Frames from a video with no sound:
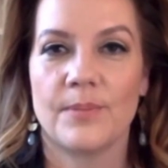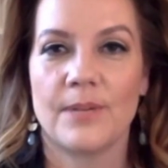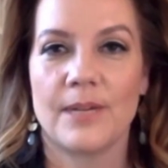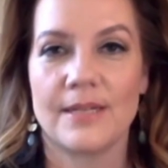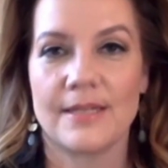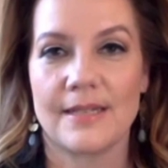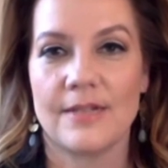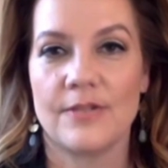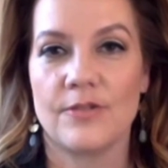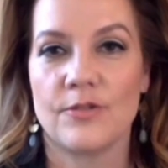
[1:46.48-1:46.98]

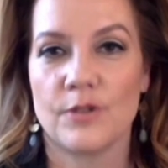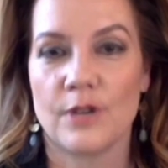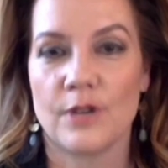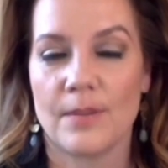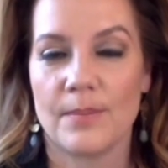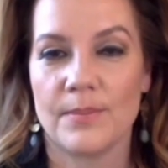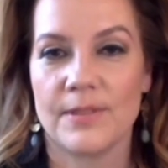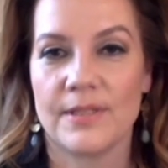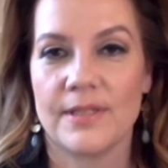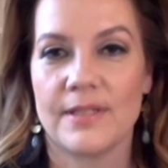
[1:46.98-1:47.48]
President
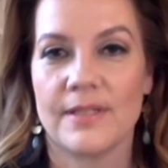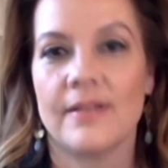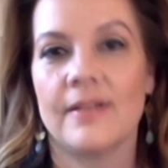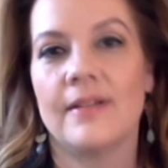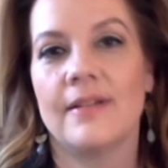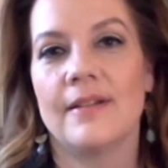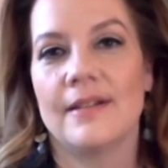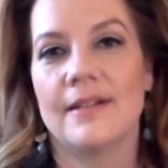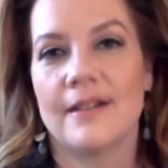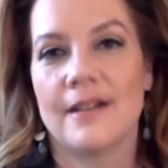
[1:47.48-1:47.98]
Trump's
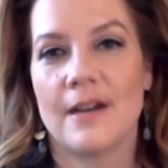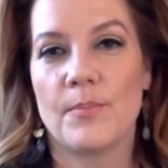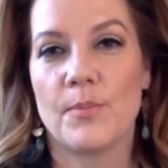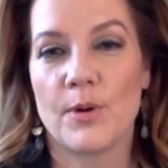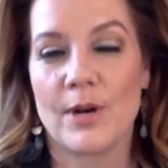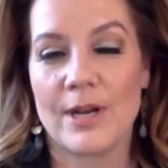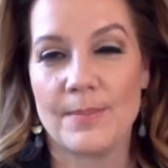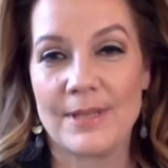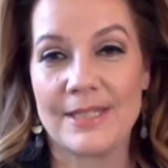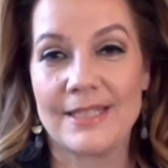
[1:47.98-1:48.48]

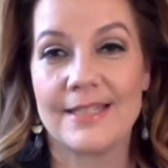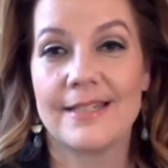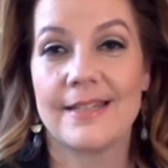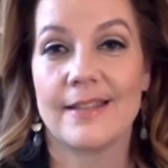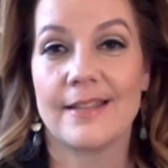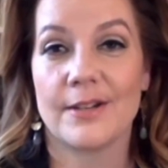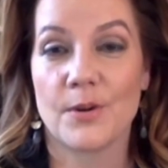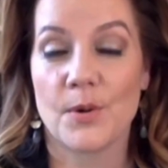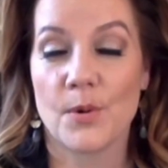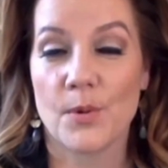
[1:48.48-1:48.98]
appointments to
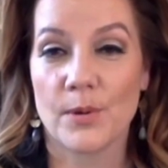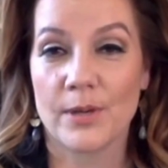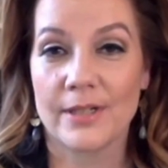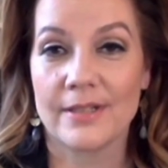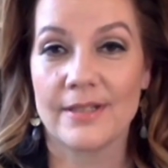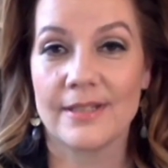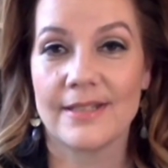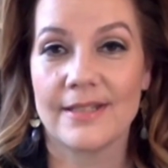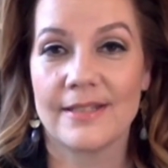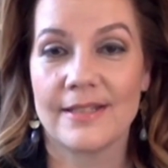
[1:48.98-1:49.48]
the
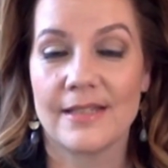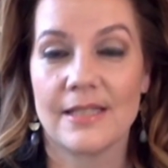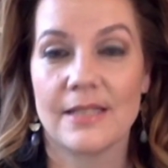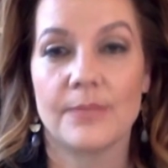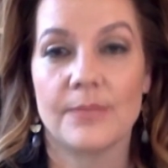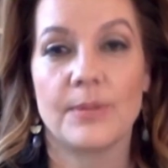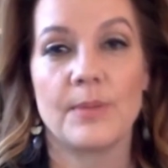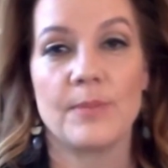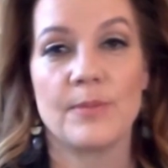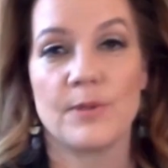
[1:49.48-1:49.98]
court, to the
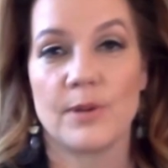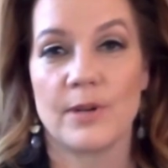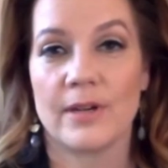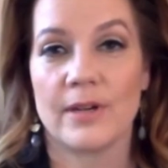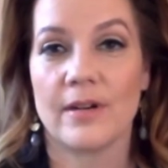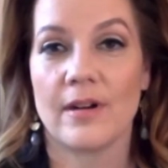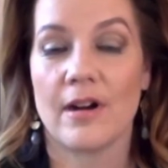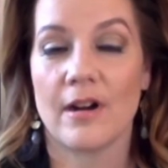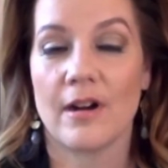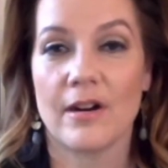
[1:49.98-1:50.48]
Supreme
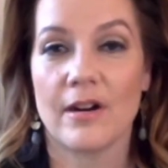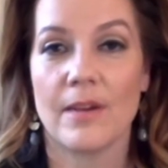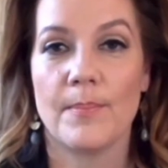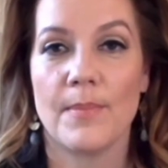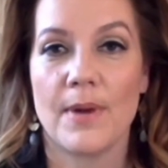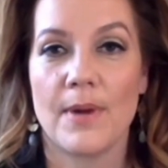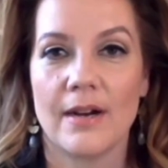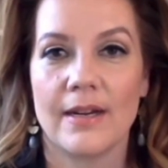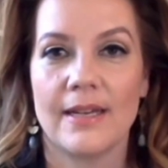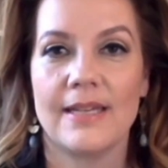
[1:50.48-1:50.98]
Court, are
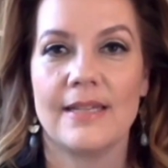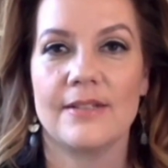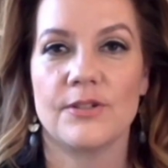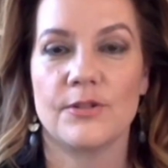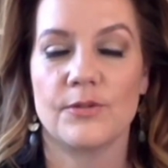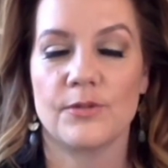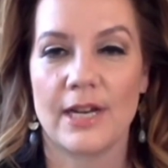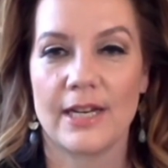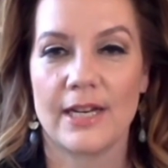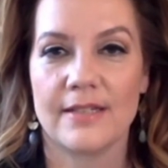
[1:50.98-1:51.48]
among his
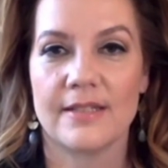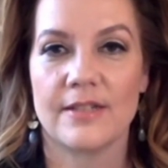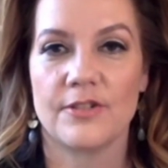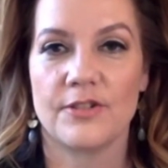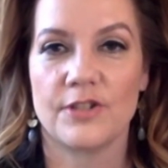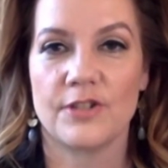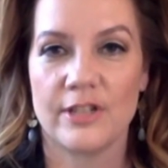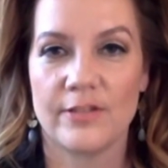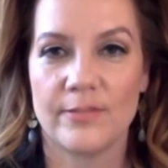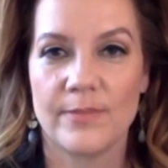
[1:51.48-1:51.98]
greatest
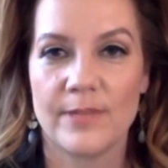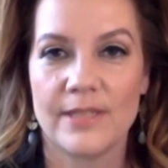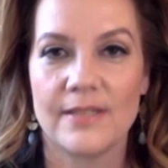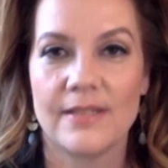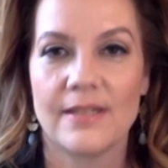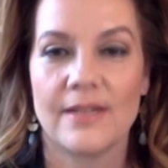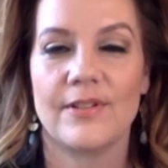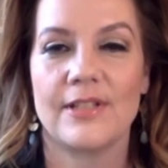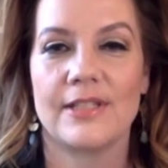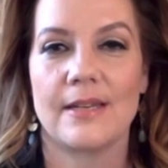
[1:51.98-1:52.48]
achievements
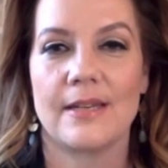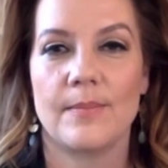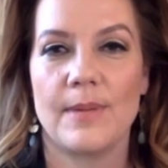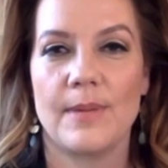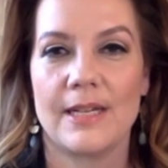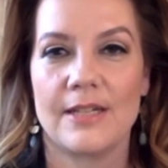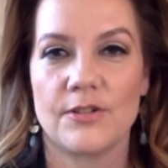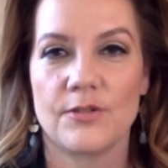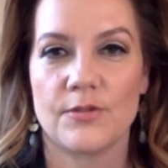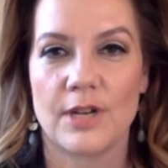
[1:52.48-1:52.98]
of his
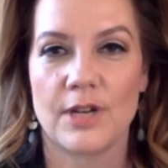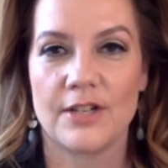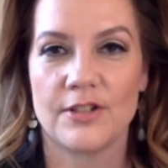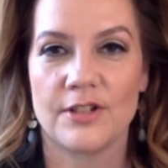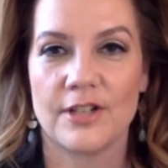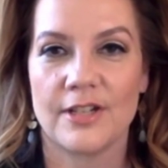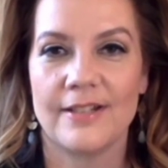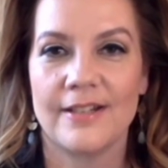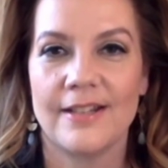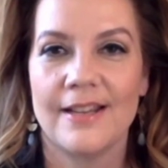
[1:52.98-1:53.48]

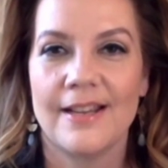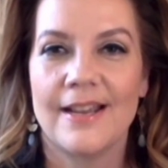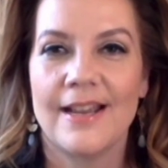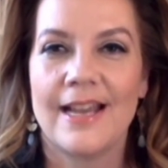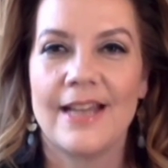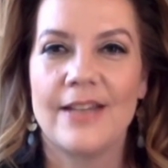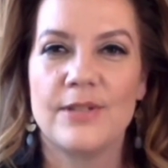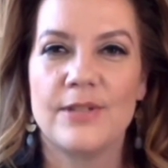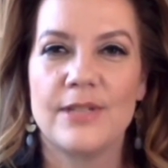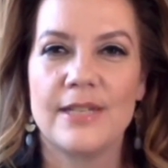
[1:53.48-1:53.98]
administration.
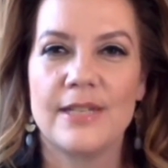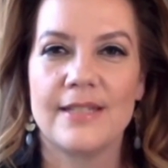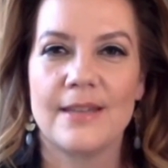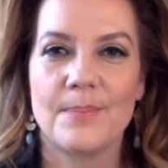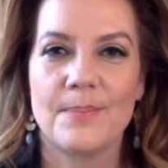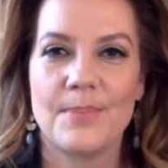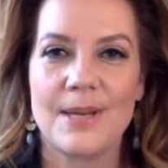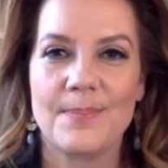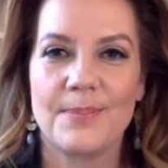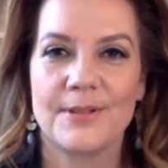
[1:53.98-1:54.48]
And you see
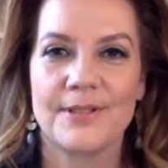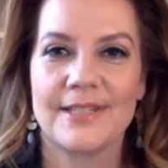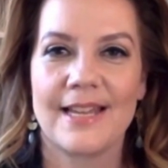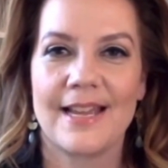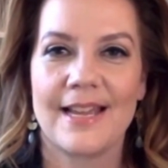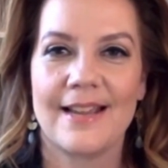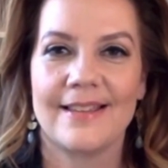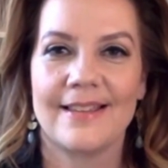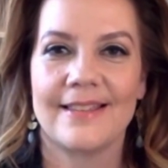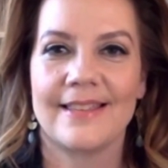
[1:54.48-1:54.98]
some people
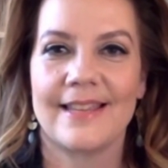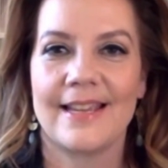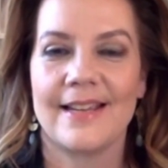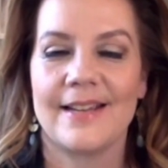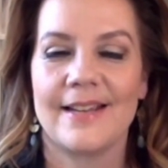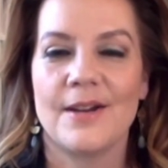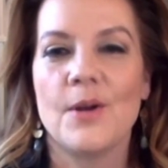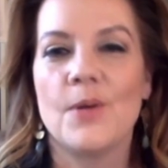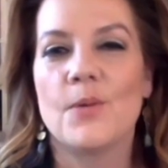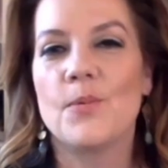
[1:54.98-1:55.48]
saying that
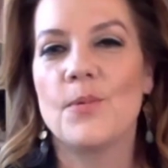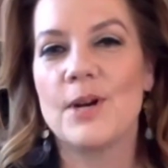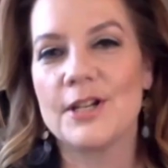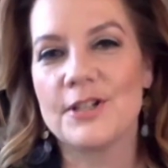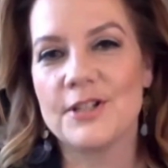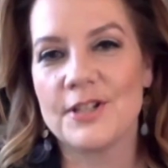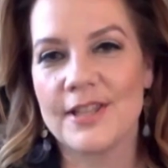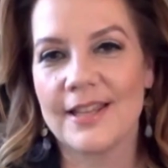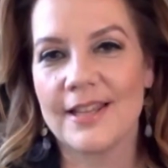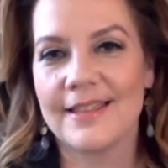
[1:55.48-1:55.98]
they
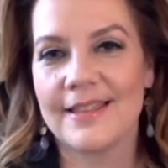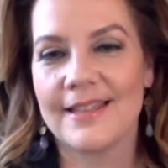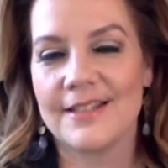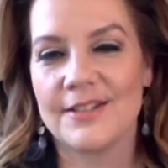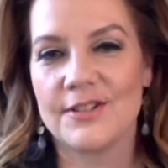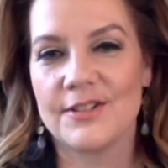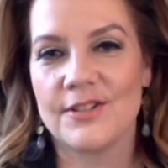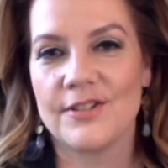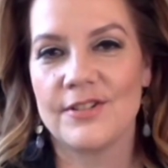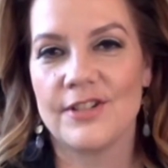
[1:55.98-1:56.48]
wish that
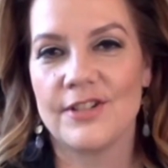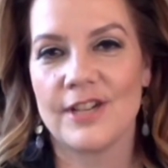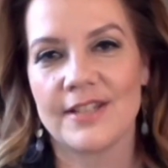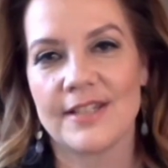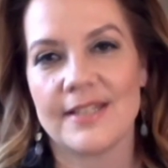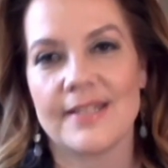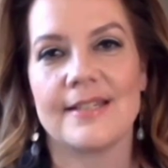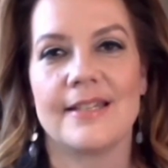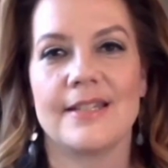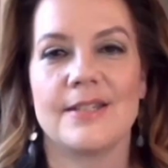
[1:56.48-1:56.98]
these
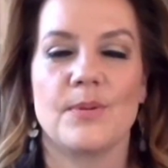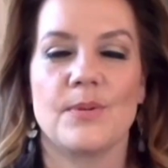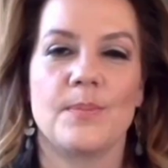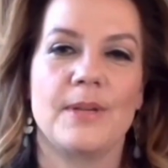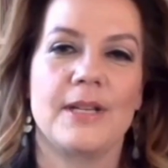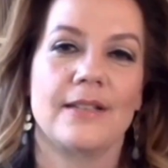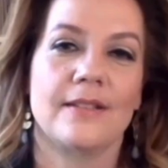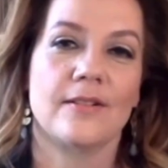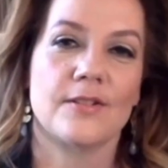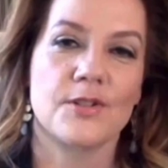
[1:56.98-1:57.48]
justices would be
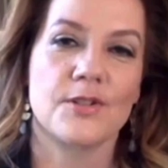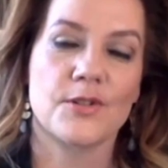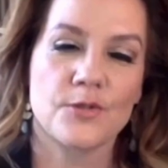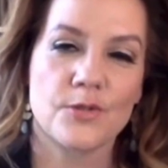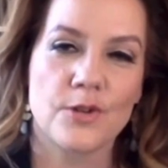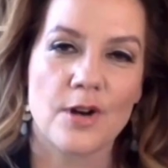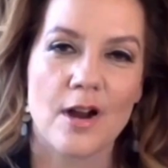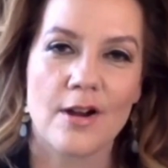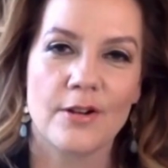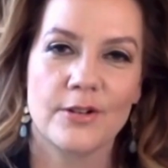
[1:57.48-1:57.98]
a little
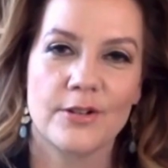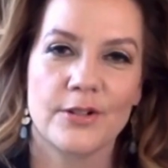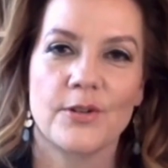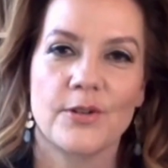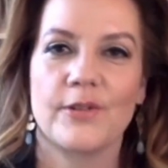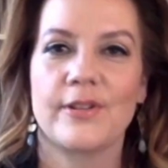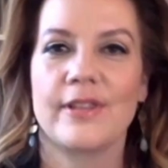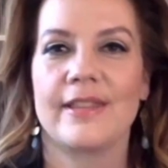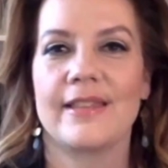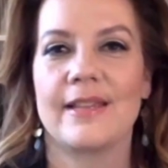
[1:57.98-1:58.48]

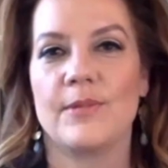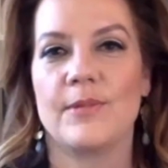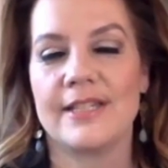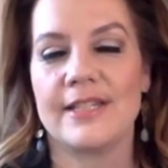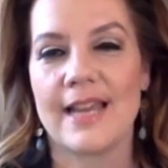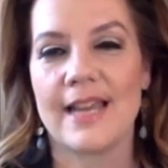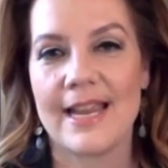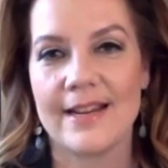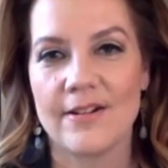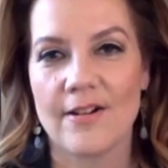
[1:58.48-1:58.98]
stronger or that they would
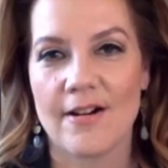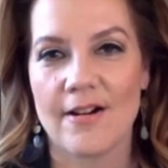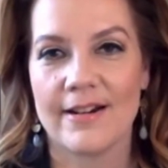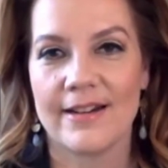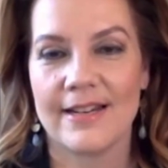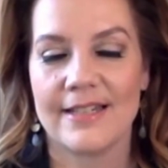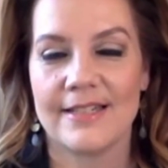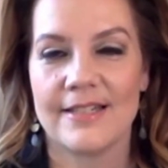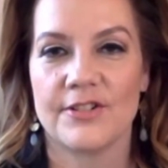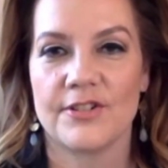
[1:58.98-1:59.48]
take
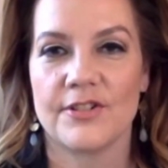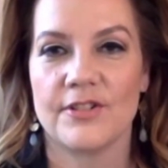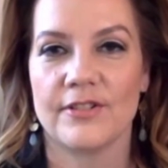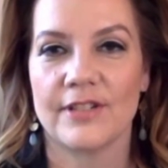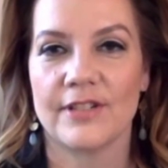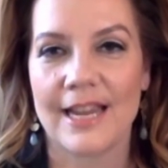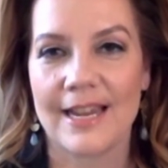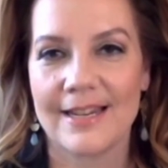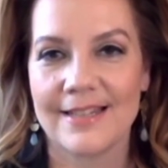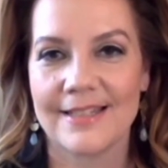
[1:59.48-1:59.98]
on additional
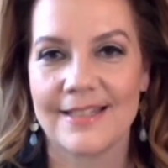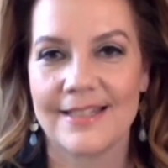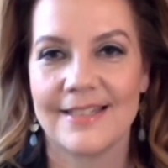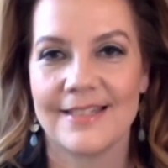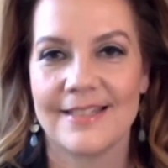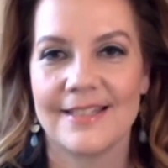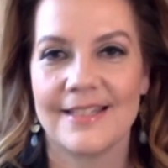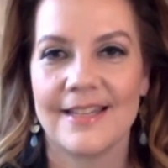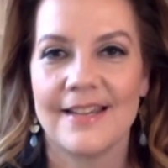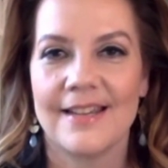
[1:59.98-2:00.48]

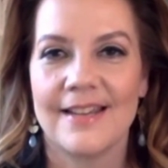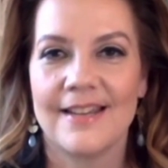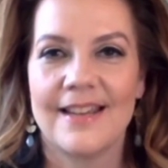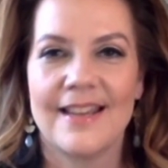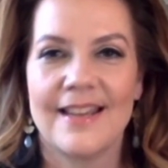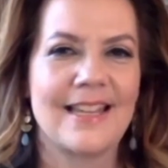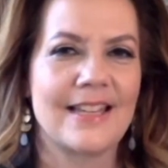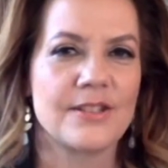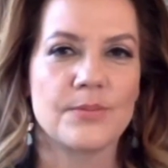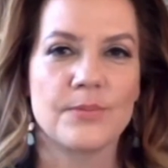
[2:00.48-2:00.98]
cases,
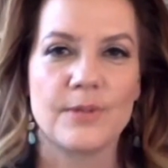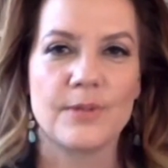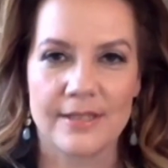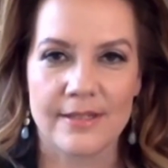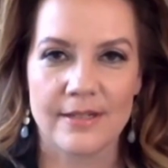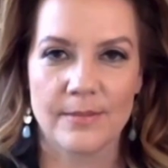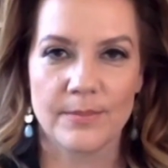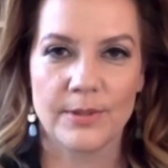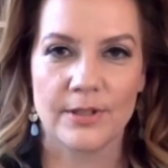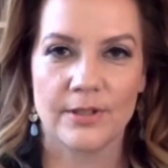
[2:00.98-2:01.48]
and that's
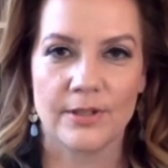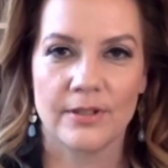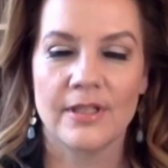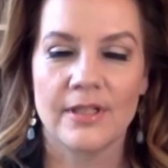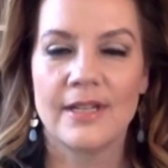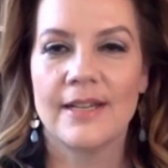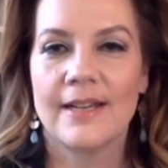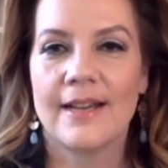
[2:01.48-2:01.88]
reasonable.